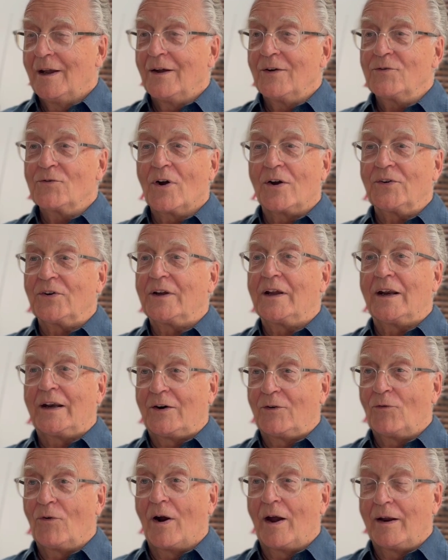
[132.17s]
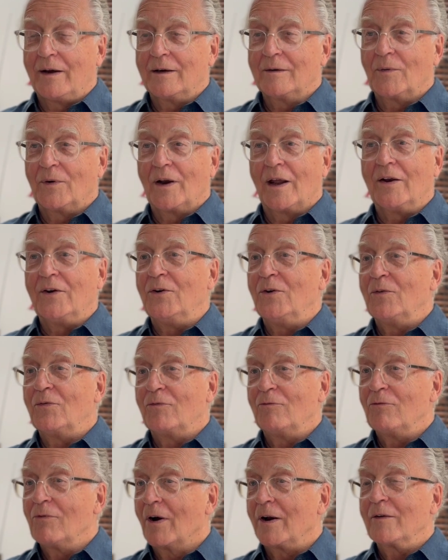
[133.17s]
trying to get it right, when I knew
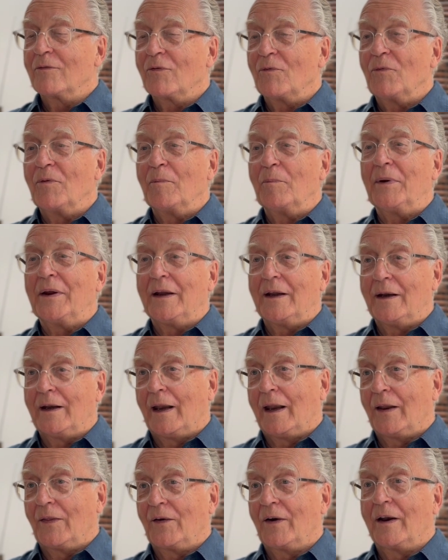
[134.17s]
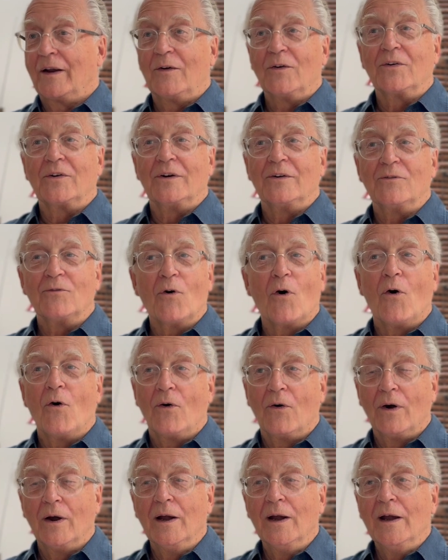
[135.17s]
right from the beginning that I got it
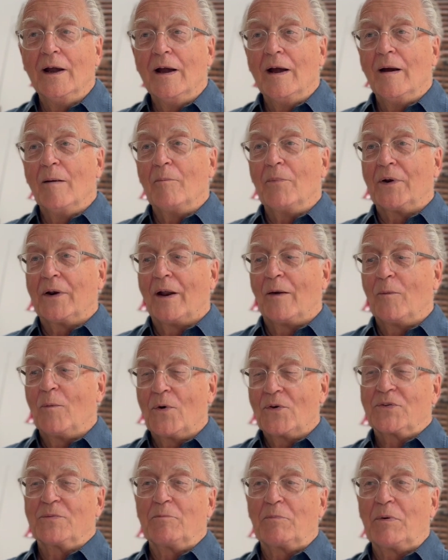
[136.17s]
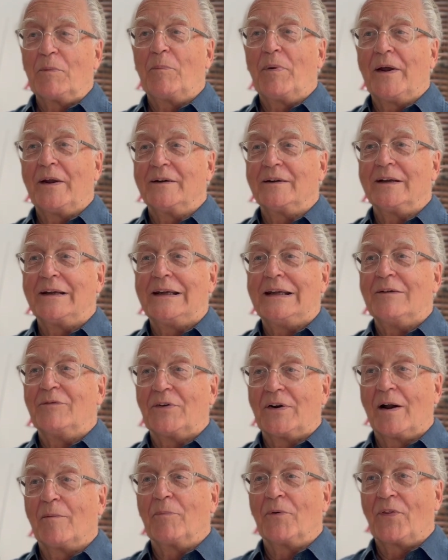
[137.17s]
wrong, but I wasn't prepared to give
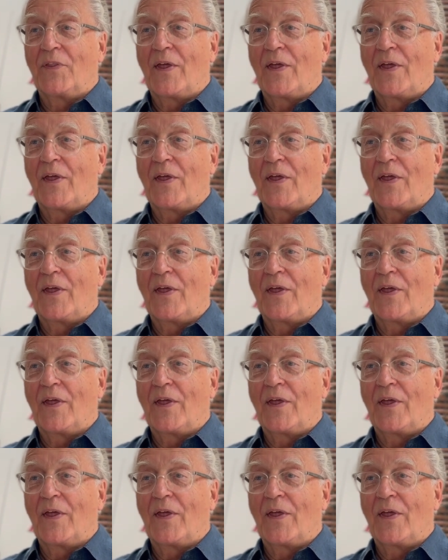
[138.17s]
it up at